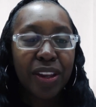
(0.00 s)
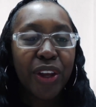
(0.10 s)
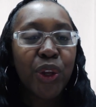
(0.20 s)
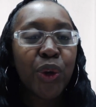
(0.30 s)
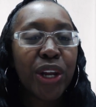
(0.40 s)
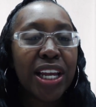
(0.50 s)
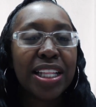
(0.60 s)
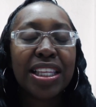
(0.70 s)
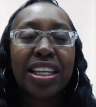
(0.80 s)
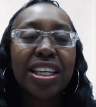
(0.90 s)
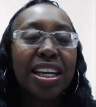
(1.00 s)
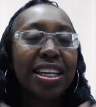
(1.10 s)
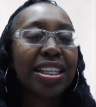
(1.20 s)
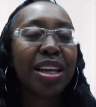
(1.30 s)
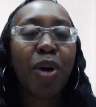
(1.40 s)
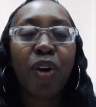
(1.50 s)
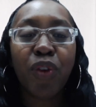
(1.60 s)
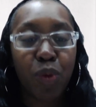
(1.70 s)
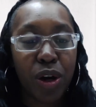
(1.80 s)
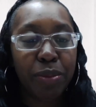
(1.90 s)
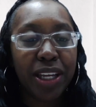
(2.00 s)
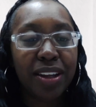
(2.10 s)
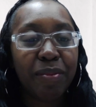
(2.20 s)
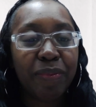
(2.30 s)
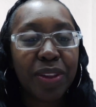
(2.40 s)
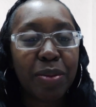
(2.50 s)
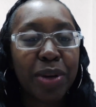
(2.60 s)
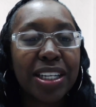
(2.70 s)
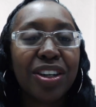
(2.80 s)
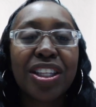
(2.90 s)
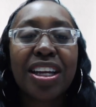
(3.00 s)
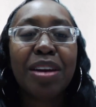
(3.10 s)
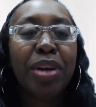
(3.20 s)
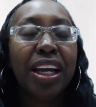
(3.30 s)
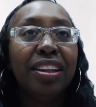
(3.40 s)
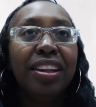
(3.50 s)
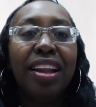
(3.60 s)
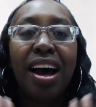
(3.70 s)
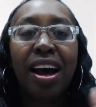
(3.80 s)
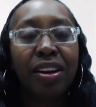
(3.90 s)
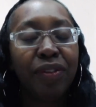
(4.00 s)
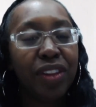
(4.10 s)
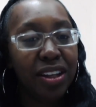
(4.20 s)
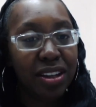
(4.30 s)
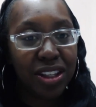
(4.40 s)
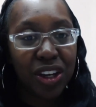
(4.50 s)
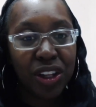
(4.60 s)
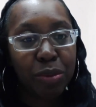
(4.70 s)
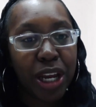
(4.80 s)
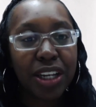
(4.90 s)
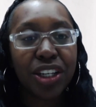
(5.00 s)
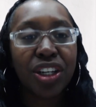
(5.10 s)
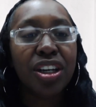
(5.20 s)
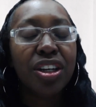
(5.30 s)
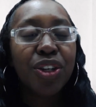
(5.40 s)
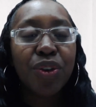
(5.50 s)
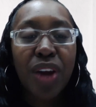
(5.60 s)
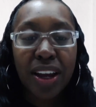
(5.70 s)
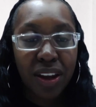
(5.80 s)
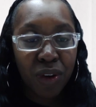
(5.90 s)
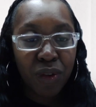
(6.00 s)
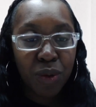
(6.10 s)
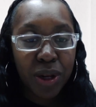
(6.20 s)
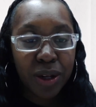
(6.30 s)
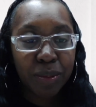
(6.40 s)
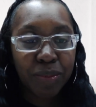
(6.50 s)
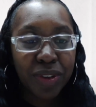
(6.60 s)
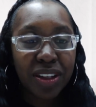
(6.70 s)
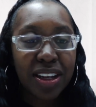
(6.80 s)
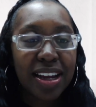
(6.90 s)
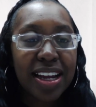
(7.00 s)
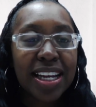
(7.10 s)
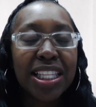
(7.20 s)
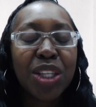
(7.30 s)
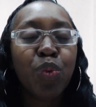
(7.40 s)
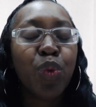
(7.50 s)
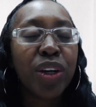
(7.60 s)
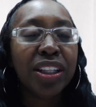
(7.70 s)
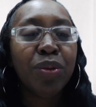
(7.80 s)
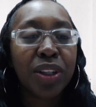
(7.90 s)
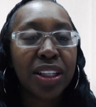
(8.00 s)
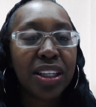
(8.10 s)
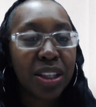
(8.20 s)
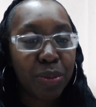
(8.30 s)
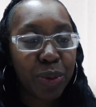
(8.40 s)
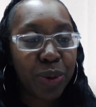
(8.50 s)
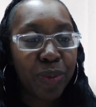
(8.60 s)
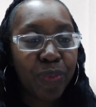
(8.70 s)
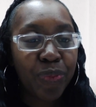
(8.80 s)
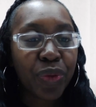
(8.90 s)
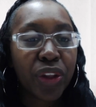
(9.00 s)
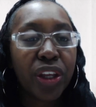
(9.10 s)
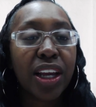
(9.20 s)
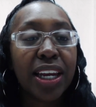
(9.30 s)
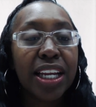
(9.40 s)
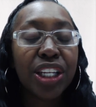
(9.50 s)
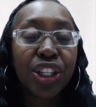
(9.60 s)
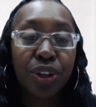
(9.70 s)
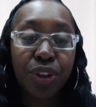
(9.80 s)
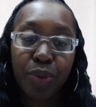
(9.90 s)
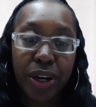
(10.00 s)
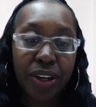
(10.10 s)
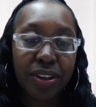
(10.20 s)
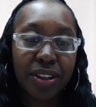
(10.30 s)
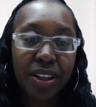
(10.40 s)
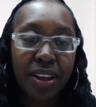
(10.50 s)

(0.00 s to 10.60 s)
it's going to seem overwhelming because there's going to be a lot of things on the page. Do not get overwhelmed. It's really, really simple. You're going to hit search records.